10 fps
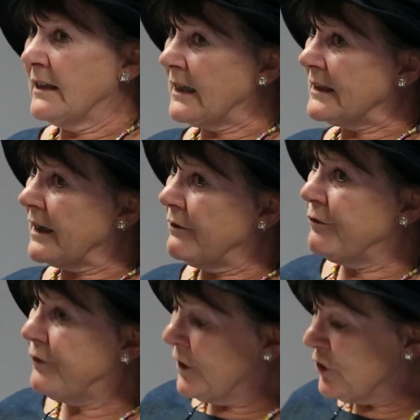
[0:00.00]
as I
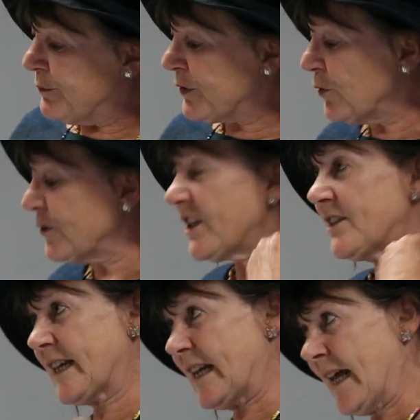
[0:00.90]
referred to, but also
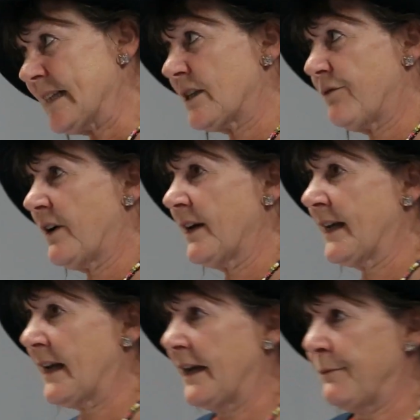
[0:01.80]
to classify
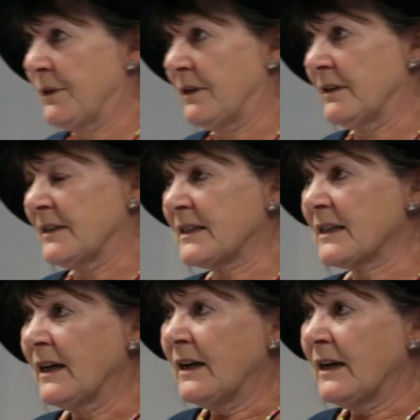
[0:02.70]
claimants.